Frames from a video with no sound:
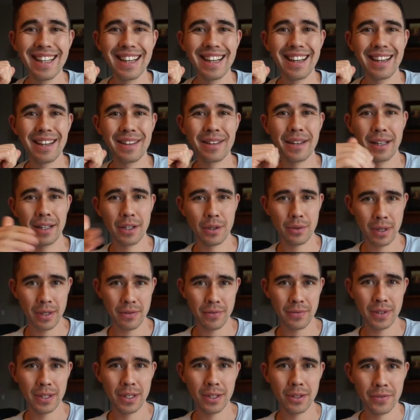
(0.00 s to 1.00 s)
I uh, got a
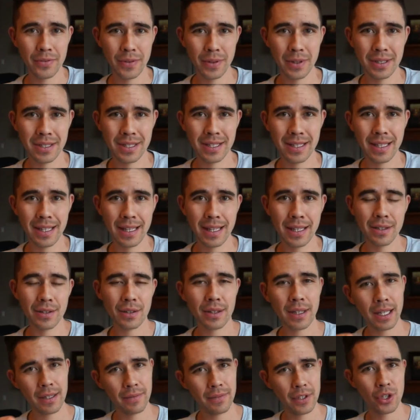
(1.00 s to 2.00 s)
great video for you today. It's
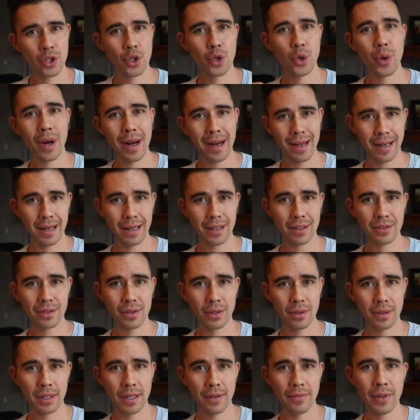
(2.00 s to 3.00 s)
kind of a training,
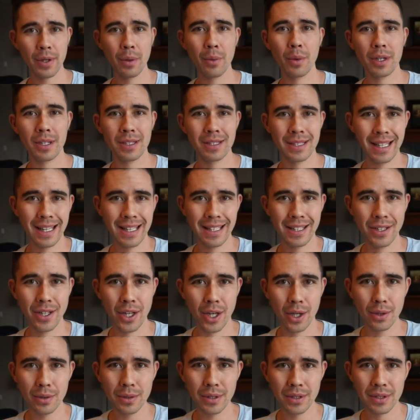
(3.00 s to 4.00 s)
so you definitely want to take
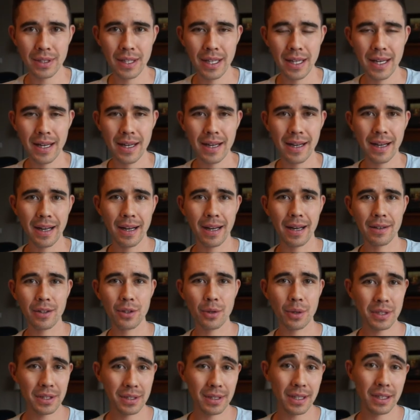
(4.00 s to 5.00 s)
notes. Uh,
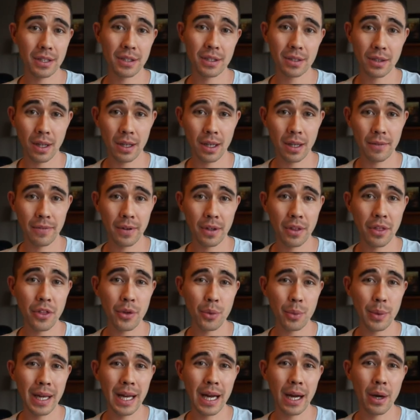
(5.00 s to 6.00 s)
Chris and I just got off a
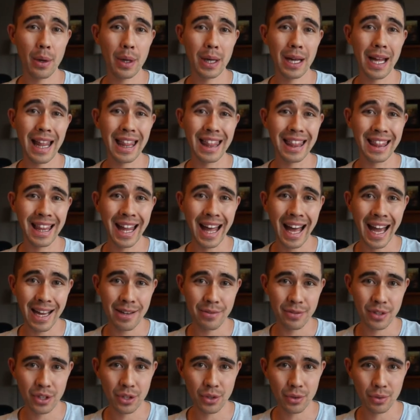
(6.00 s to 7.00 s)
three hour
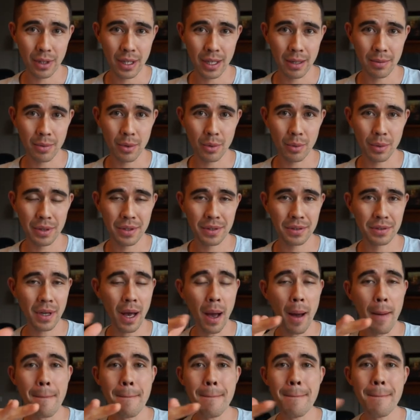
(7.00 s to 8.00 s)
live stream with
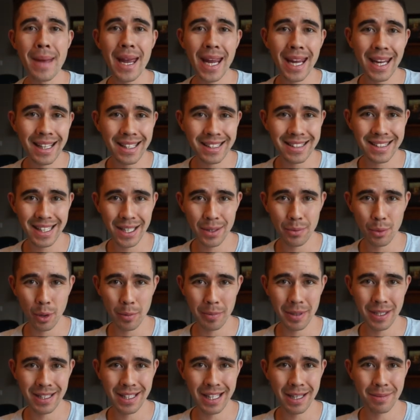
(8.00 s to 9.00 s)
this amazing
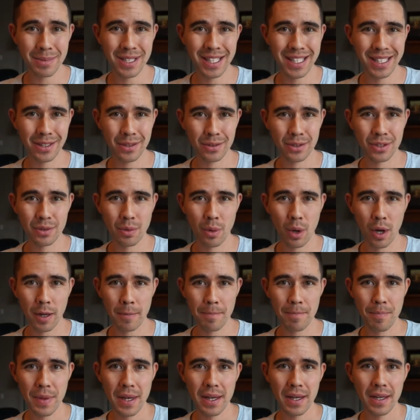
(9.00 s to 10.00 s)
woman named Teal
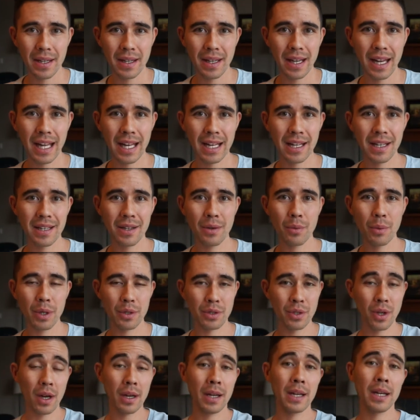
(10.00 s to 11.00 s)
Swan. And we
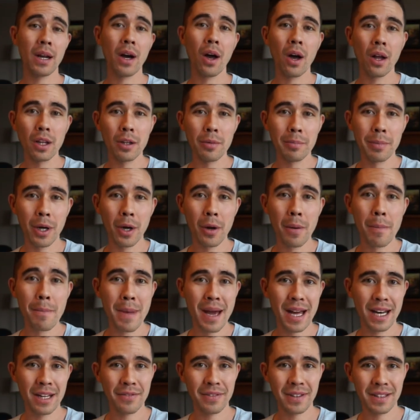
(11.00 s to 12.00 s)
were talking all about
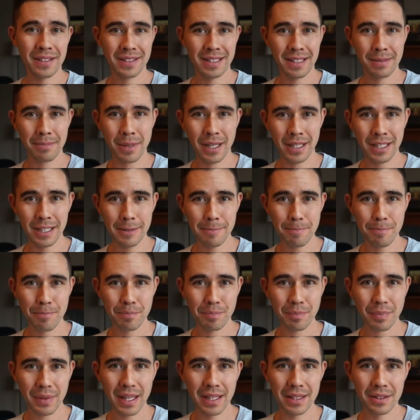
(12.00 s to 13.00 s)
manifesting money
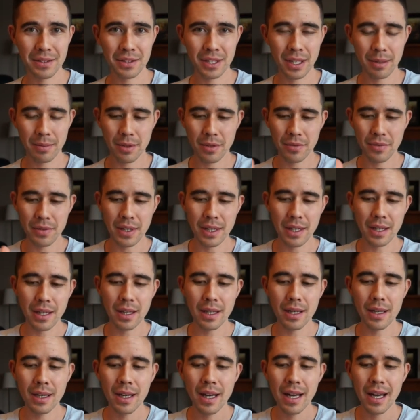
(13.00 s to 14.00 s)
and some of
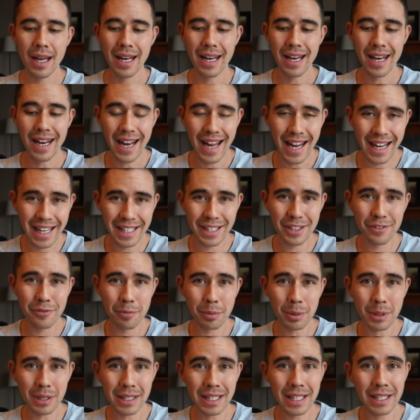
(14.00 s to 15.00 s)
the
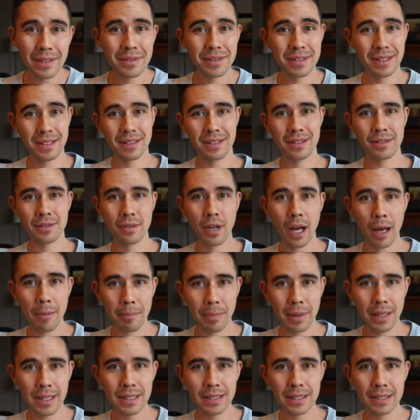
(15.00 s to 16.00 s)
negative beliefs that
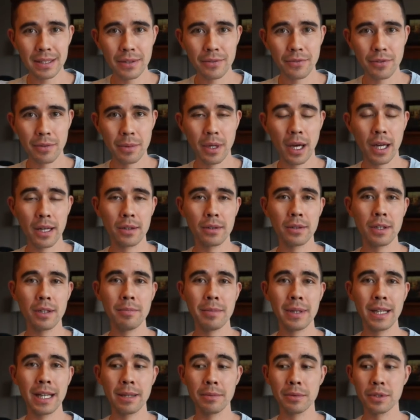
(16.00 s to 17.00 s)
stop us from not only
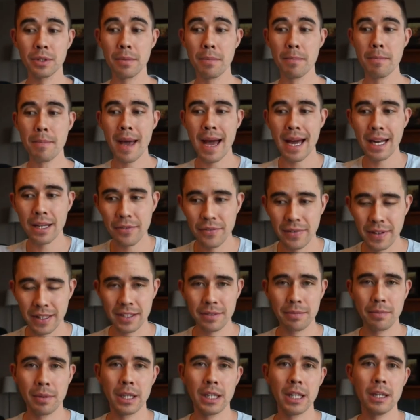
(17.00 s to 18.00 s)
being able to
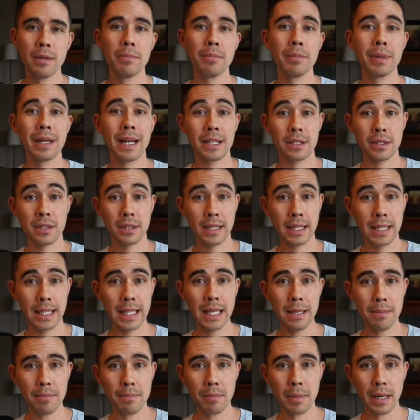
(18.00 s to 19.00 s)
manifest money, but actually
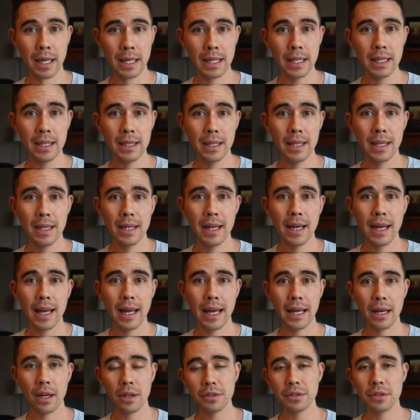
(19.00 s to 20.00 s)
keep money
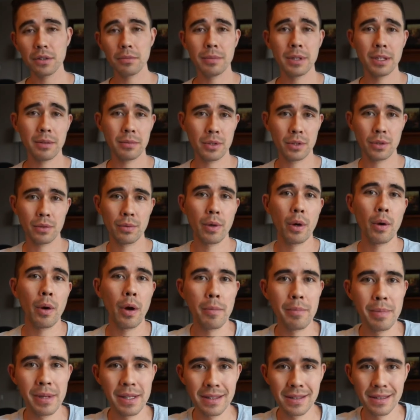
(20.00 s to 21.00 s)
and also be able to grow
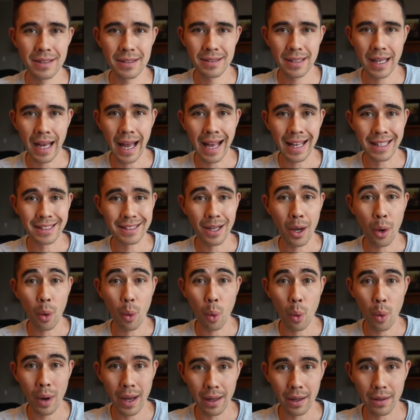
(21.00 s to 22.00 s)
our business as
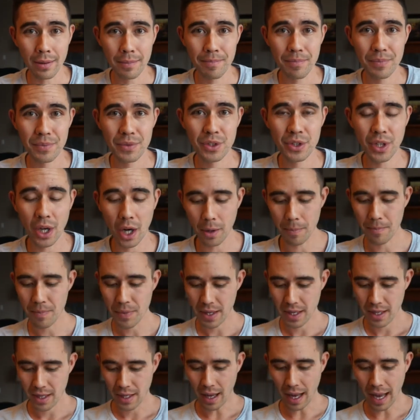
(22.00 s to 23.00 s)
well. So
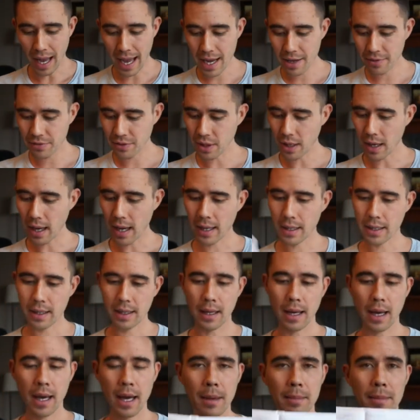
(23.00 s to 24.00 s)
I have
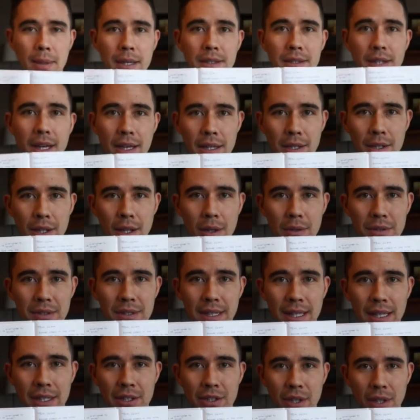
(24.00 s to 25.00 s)
got um, a ton of notes
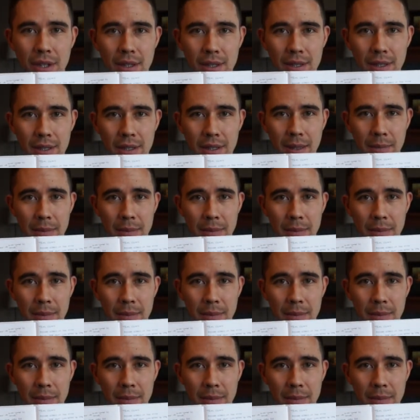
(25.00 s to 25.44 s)
that I took.